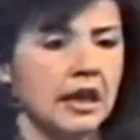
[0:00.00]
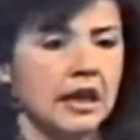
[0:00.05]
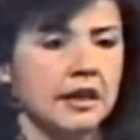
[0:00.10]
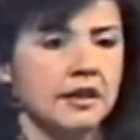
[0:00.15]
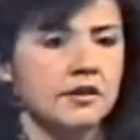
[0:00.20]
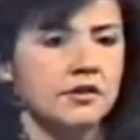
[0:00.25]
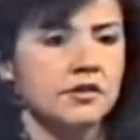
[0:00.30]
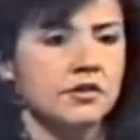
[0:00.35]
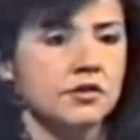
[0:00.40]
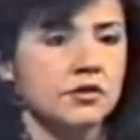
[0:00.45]

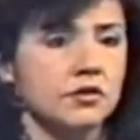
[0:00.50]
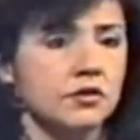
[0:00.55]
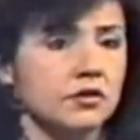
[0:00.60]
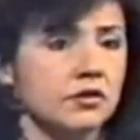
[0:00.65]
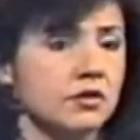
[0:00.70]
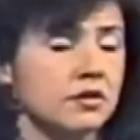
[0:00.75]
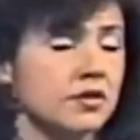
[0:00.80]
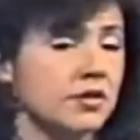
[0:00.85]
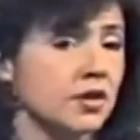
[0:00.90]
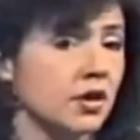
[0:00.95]
And
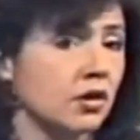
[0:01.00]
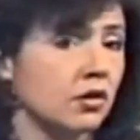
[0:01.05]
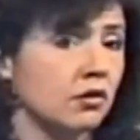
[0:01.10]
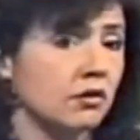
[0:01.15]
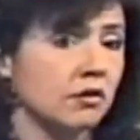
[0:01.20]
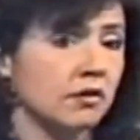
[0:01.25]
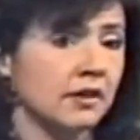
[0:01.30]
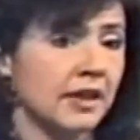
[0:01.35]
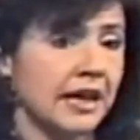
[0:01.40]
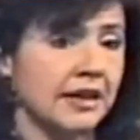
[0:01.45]

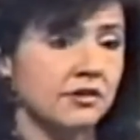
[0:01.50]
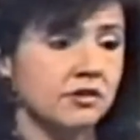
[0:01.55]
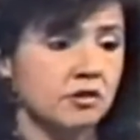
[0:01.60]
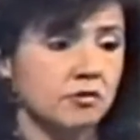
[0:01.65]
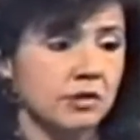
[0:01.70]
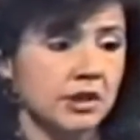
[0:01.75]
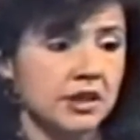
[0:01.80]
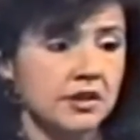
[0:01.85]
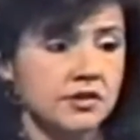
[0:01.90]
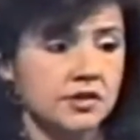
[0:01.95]
so that
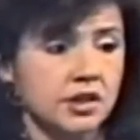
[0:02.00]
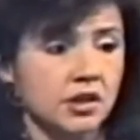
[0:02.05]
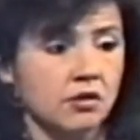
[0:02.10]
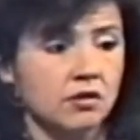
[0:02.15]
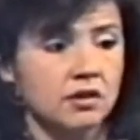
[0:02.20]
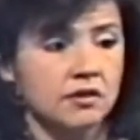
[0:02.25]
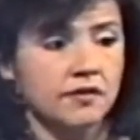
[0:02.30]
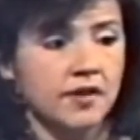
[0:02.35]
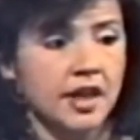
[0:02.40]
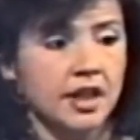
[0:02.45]
to me is the
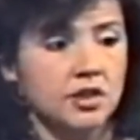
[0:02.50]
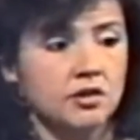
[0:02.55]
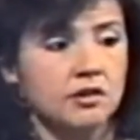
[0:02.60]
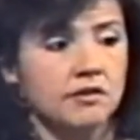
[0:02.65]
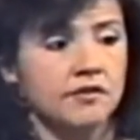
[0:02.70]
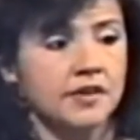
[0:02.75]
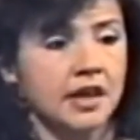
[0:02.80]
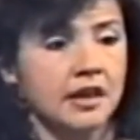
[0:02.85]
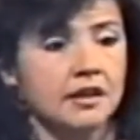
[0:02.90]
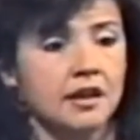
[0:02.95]
only value
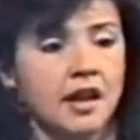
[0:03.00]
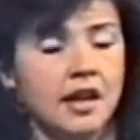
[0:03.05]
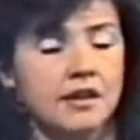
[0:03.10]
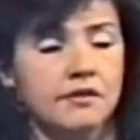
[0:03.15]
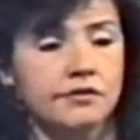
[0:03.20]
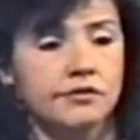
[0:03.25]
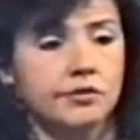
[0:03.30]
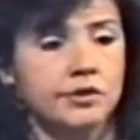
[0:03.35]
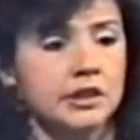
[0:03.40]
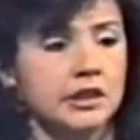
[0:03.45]
of that
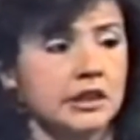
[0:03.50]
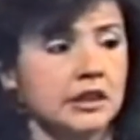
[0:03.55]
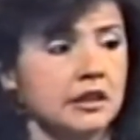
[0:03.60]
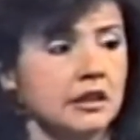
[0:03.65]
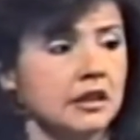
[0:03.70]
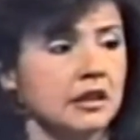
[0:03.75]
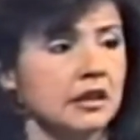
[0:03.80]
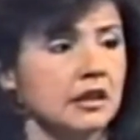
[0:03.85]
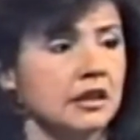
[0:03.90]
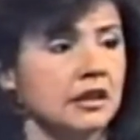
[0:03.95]
life,
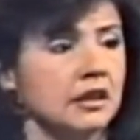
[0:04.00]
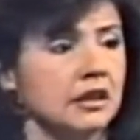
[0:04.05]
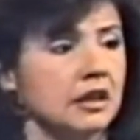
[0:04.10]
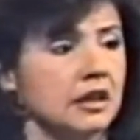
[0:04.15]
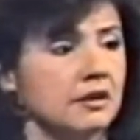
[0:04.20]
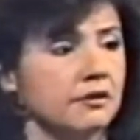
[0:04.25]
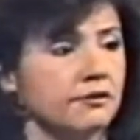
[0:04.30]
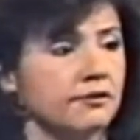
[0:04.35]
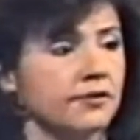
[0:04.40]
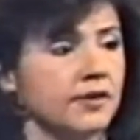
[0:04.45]
really.
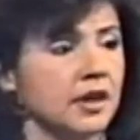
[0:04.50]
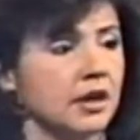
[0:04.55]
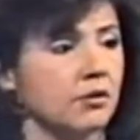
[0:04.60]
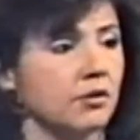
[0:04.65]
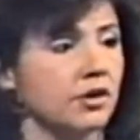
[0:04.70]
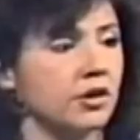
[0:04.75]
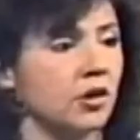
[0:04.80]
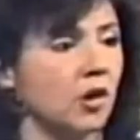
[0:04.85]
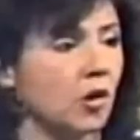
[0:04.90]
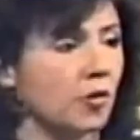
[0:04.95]
If there
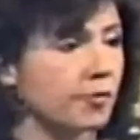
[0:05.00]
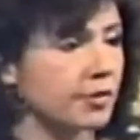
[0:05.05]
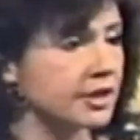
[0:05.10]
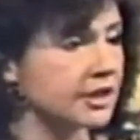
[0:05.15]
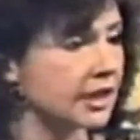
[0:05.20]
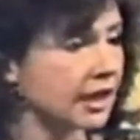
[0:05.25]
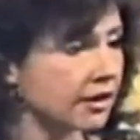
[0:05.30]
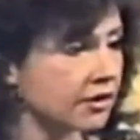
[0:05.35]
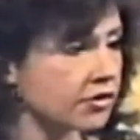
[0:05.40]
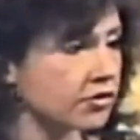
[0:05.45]
were no
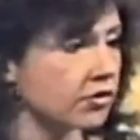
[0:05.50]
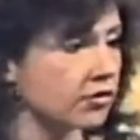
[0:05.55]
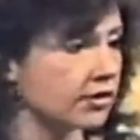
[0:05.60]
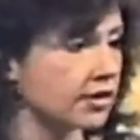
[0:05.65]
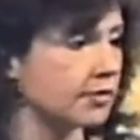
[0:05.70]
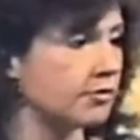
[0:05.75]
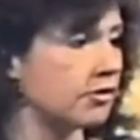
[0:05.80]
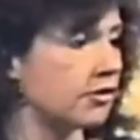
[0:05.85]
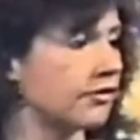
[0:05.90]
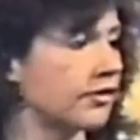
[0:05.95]
potential
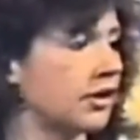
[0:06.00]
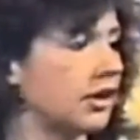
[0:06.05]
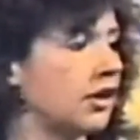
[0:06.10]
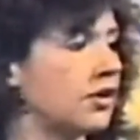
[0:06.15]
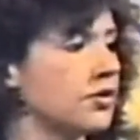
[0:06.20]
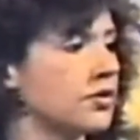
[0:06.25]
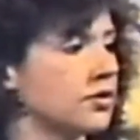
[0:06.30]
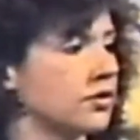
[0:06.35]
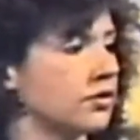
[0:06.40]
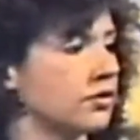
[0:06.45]
to move
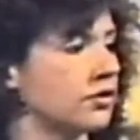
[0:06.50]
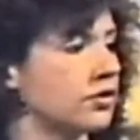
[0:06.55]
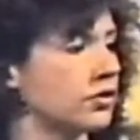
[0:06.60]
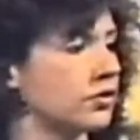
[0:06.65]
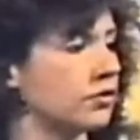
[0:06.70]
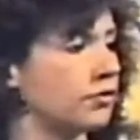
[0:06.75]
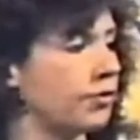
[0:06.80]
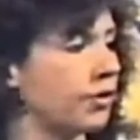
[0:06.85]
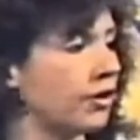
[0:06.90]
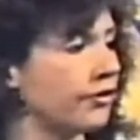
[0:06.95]
closer
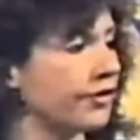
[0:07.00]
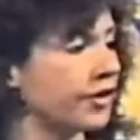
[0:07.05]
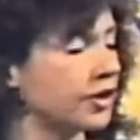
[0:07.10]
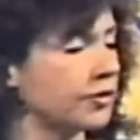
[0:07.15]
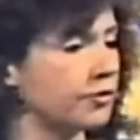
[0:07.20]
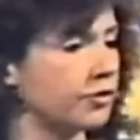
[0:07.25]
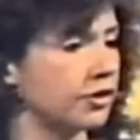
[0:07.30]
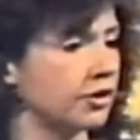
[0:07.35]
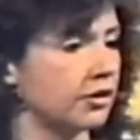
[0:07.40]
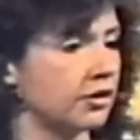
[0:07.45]
to
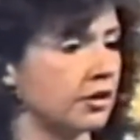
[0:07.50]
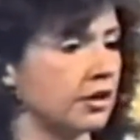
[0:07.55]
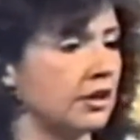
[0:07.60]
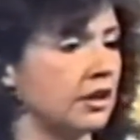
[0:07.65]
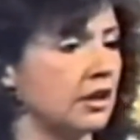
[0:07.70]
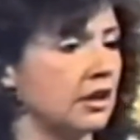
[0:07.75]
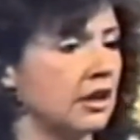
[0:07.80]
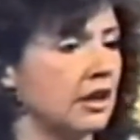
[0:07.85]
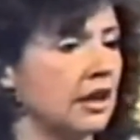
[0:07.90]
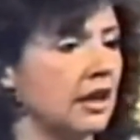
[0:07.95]
perfect
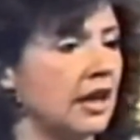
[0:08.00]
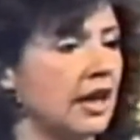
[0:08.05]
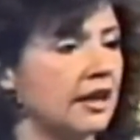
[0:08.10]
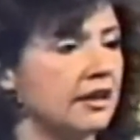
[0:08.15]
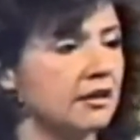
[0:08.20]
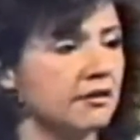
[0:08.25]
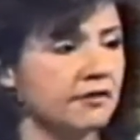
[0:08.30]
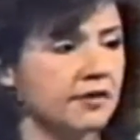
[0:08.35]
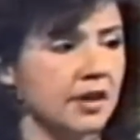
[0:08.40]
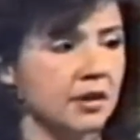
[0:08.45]
Buddhahood,
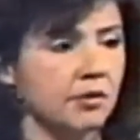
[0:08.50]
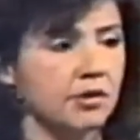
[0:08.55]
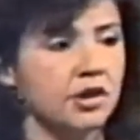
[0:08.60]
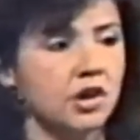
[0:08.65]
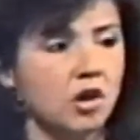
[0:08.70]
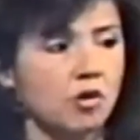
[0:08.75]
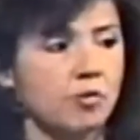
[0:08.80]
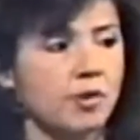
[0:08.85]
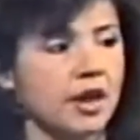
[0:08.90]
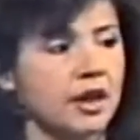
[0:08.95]
and if there were
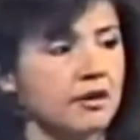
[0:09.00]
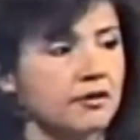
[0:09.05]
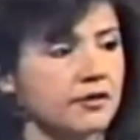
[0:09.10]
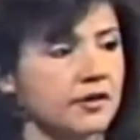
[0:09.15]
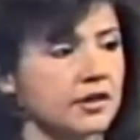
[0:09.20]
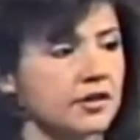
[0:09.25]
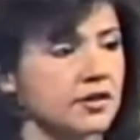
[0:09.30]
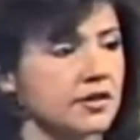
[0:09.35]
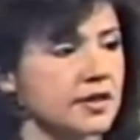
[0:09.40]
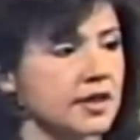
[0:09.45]
no
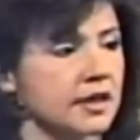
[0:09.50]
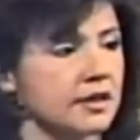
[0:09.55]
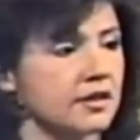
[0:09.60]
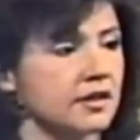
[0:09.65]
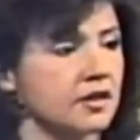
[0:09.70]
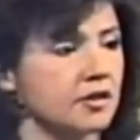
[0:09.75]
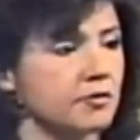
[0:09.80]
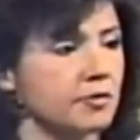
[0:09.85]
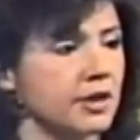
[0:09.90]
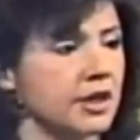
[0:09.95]
benefit to
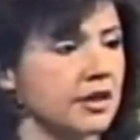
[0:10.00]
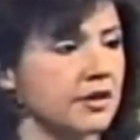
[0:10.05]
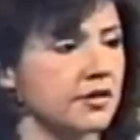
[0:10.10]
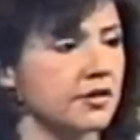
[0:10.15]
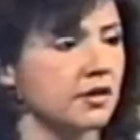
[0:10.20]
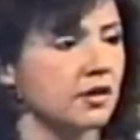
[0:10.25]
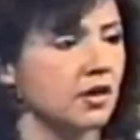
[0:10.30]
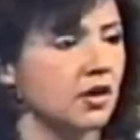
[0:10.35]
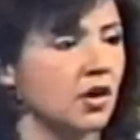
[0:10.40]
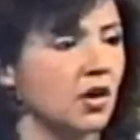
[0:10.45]
sentient
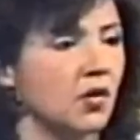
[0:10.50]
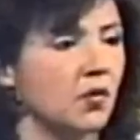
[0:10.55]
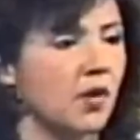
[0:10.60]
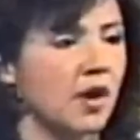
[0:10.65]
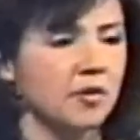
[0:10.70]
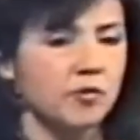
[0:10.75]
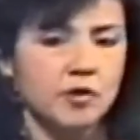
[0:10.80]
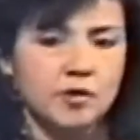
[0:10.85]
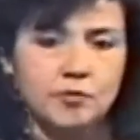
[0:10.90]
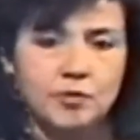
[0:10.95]
beings,
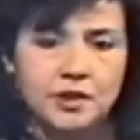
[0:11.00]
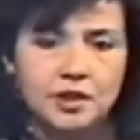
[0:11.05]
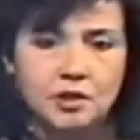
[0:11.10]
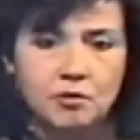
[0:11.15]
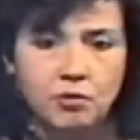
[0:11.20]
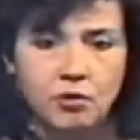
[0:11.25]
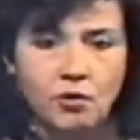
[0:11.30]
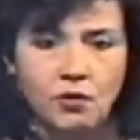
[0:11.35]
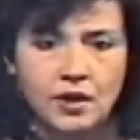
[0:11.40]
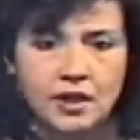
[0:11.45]
what would be
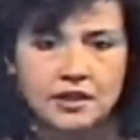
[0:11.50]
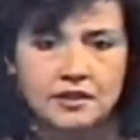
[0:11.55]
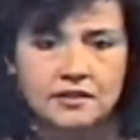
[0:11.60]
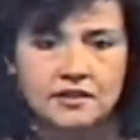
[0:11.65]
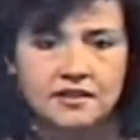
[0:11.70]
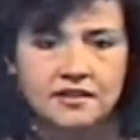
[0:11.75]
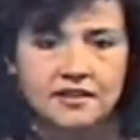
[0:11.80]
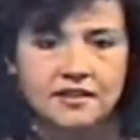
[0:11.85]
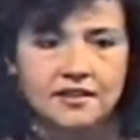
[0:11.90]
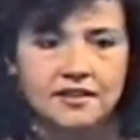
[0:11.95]
the
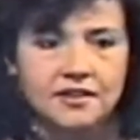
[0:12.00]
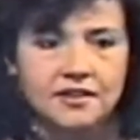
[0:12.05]
point?